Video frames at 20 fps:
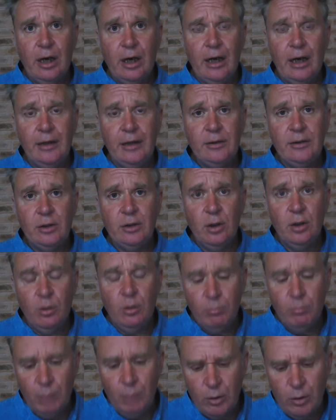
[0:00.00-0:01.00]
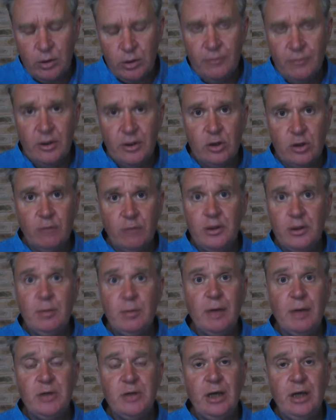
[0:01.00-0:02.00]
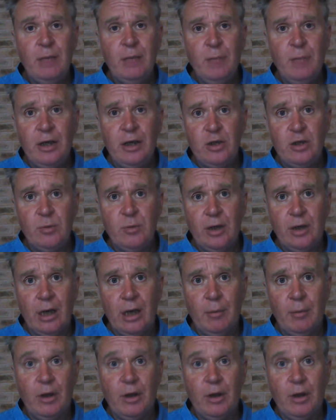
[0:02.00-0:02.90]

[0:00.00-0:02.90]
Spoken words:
And most of this stuff is about time management now,